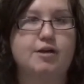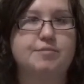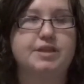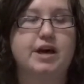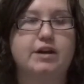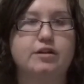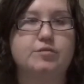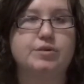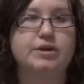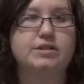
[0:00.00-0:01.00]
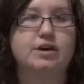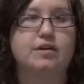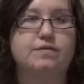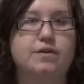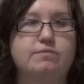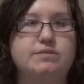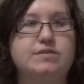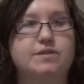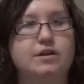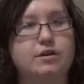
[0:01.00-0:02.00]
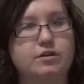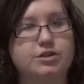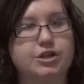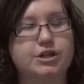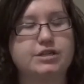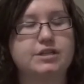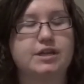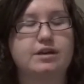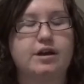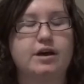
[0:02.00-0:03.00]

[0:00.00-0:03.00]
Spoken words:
A lot of their books are from different cultures, and